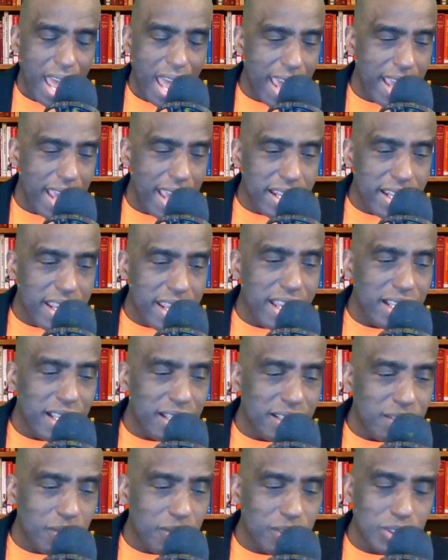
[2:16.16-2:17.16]

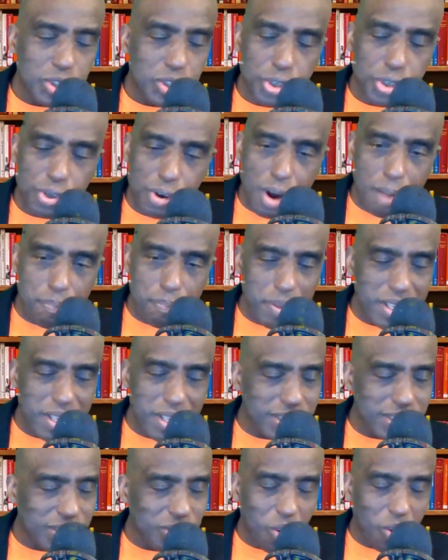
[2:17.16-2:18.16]
any
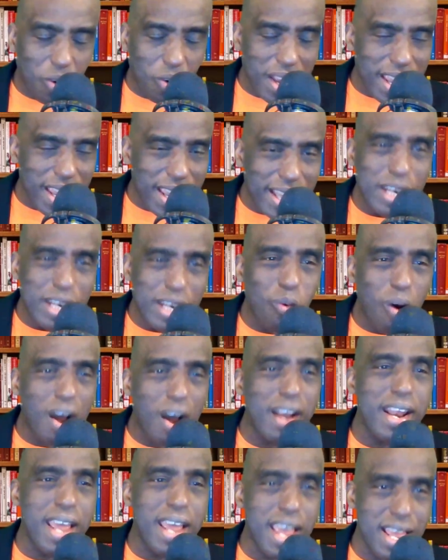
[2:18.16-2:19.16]
Trumpist or
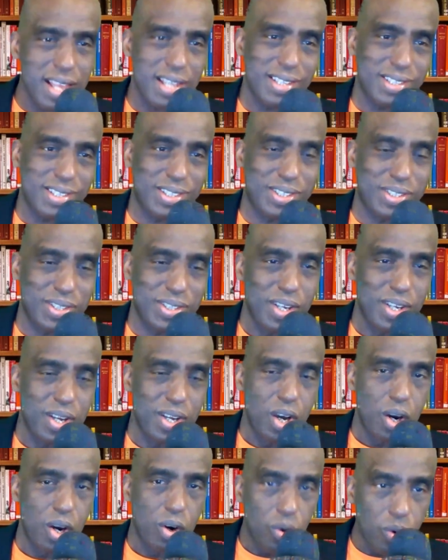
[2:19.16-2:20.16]
anyone else
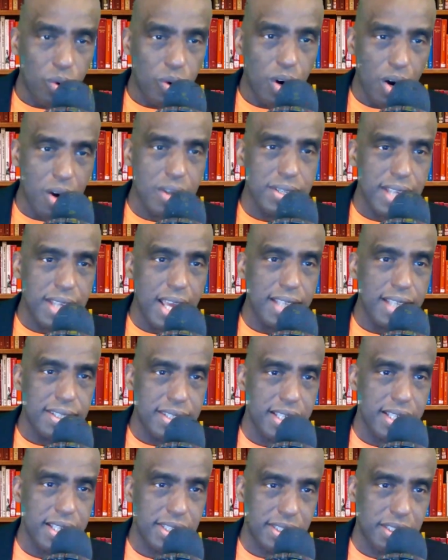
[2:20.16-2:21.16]
who heard that
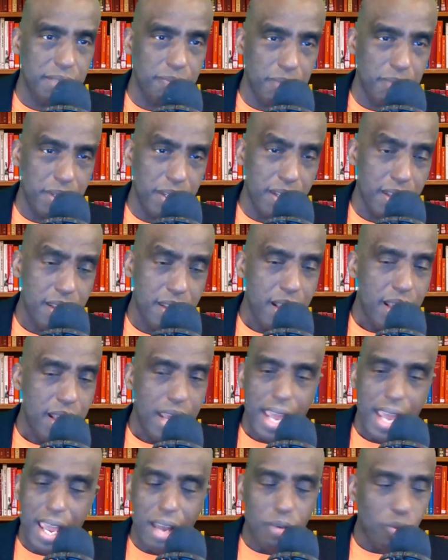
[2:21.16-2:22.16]
testimony,
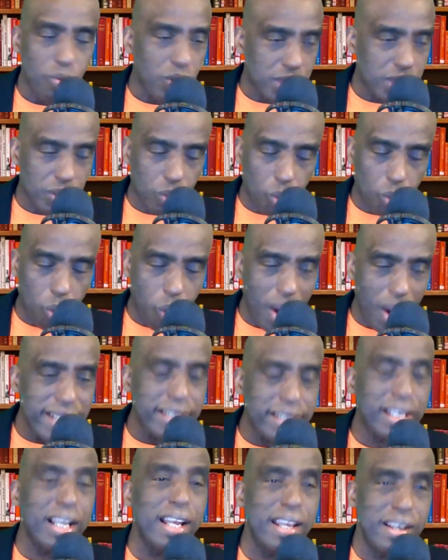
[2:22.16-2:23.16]
it was
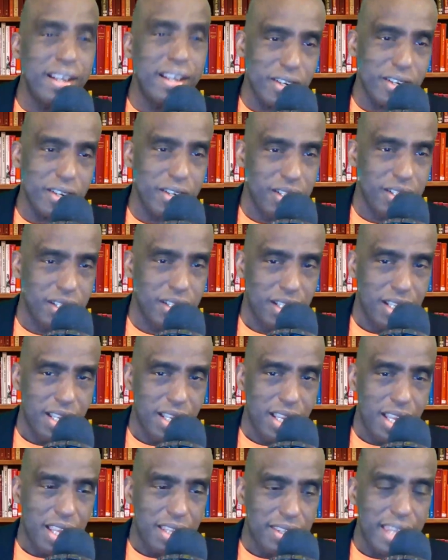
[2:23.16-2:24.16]
quite clear
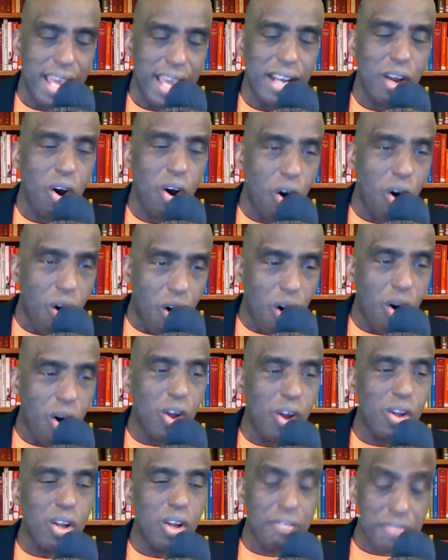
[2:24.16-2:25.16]
that
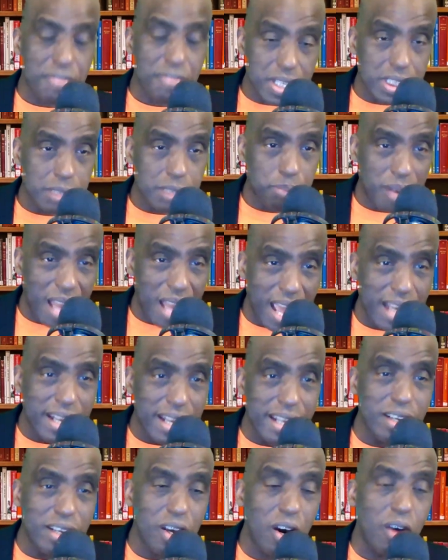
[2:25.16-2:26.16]
all of this
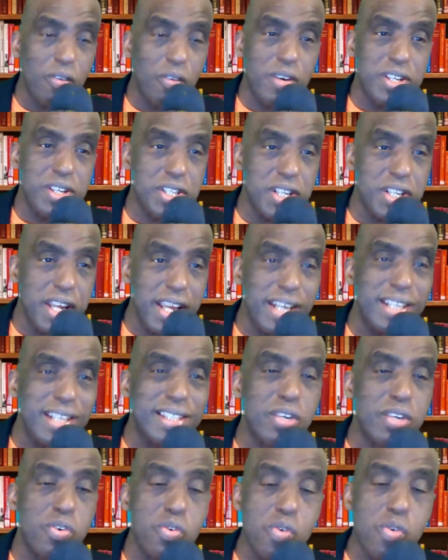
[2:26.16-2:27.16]
planning
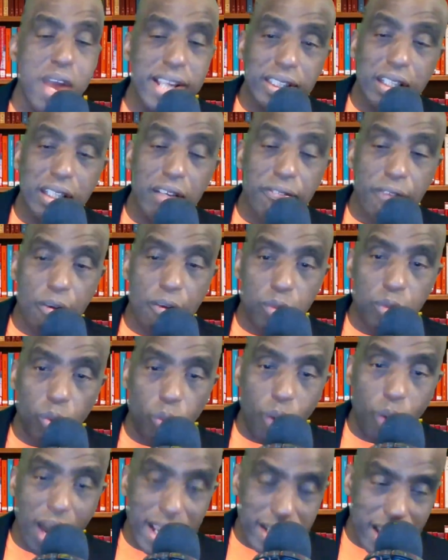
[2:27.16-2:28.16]
originated directly from the
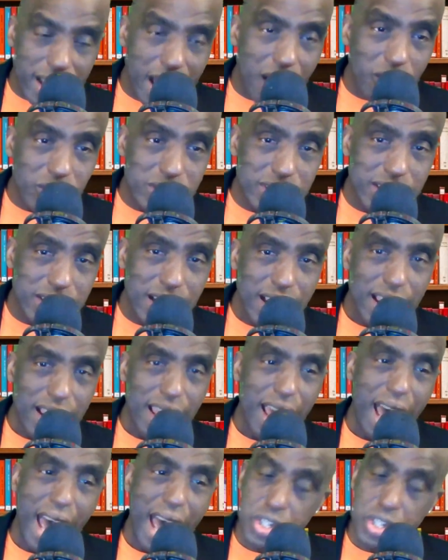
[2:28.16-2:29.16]
White House.
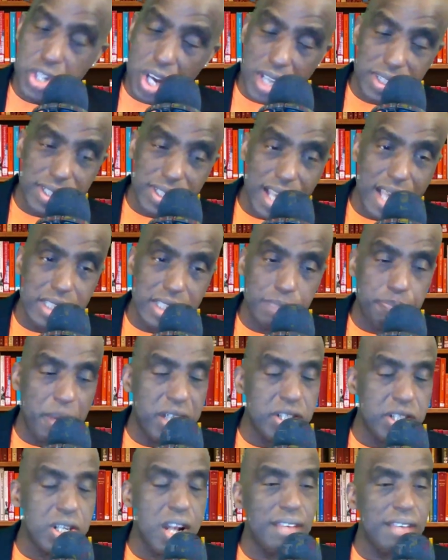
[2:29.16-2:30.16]
And just as
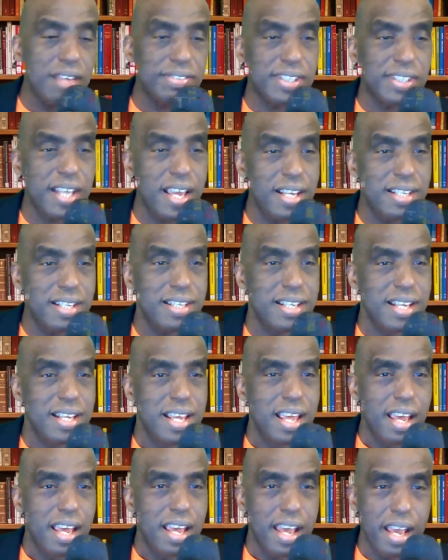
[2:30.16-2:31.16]
Beschloss said,
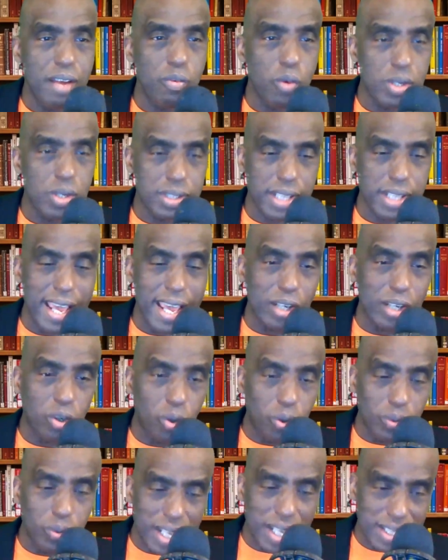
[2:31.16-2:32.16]
it was a
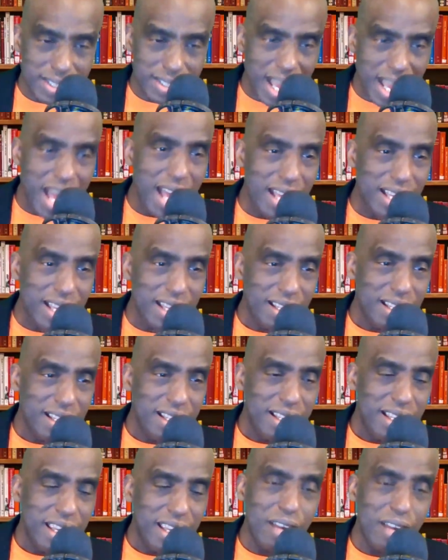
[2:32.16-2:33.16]
coup d'etat.
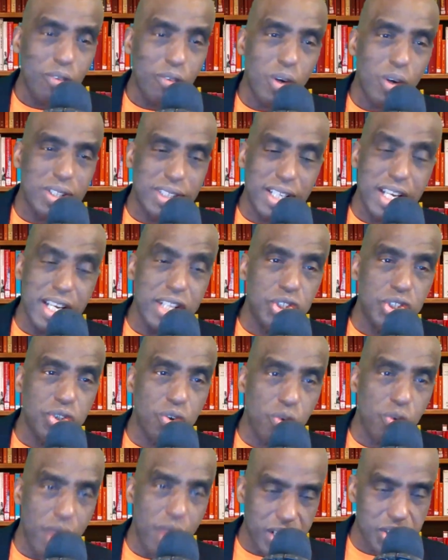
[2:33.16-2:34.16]
It was an
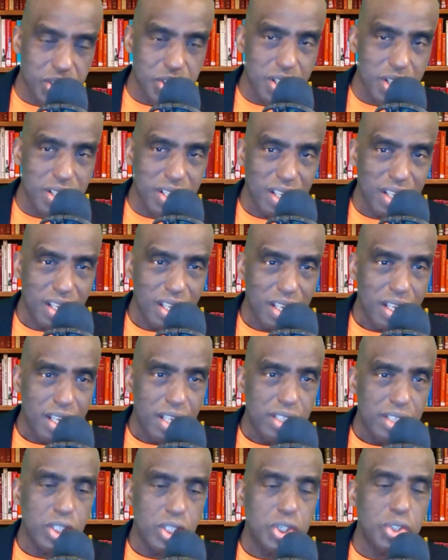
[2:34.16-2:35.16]
insurrection
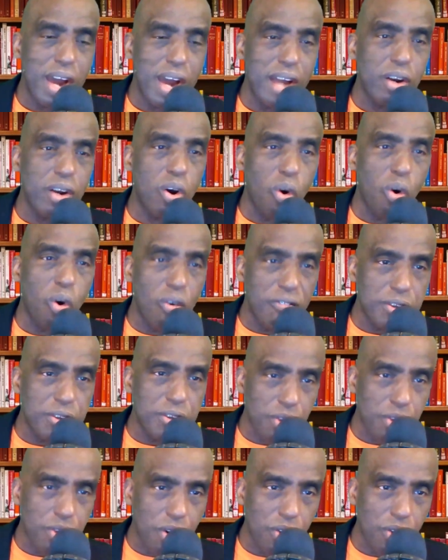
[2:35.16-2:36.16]
to try to
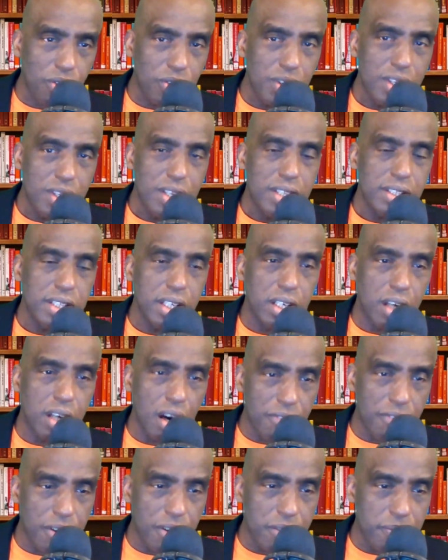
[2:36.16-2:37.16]
overthrow the
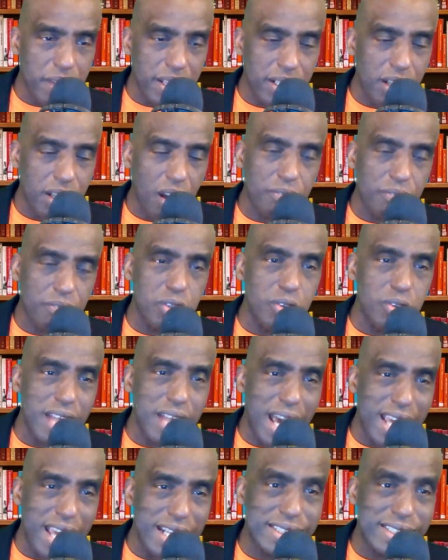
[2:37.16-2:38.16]
government of the
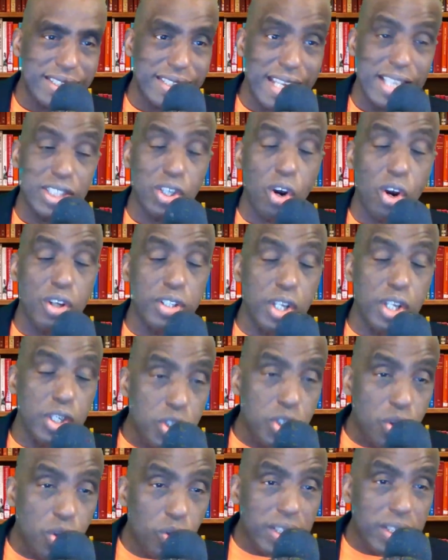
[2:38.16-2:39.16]
United States, or the
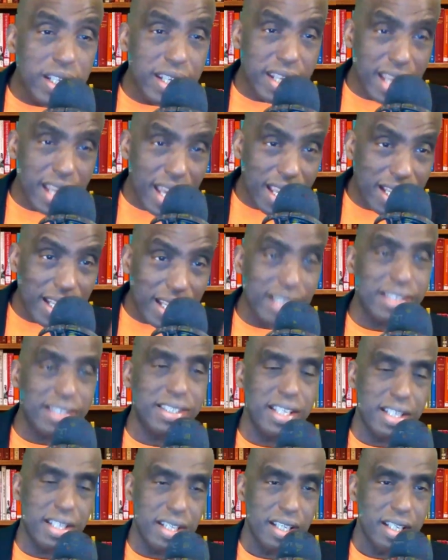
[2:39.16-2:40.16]
newly
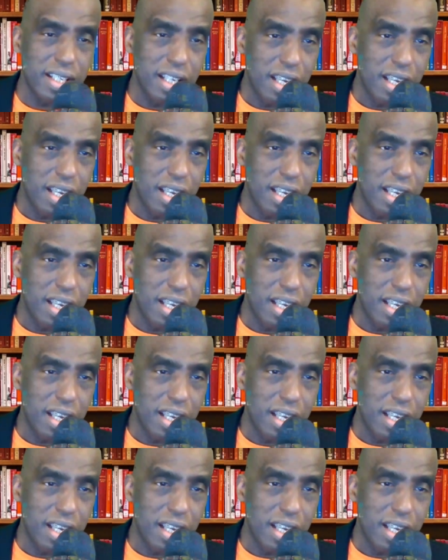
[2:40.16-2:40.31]
elected